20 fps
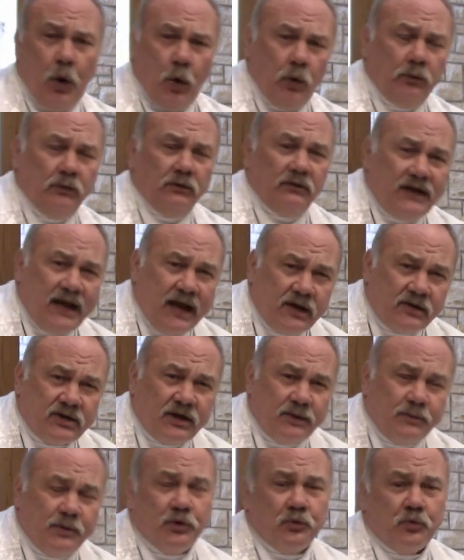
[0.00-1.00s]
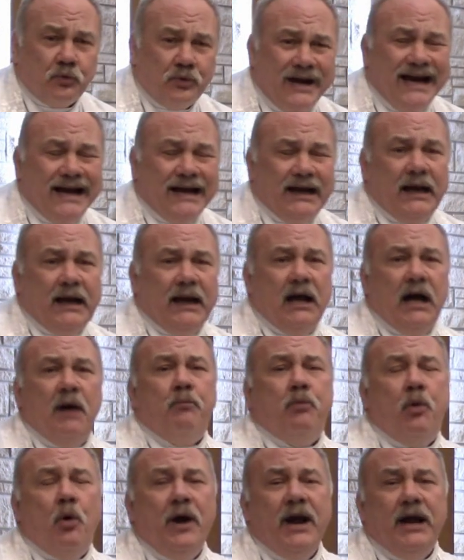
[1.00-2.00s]
Old Testament reading
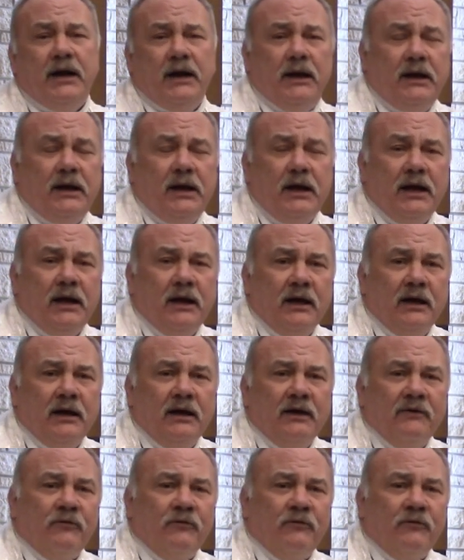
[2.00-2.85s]
appointed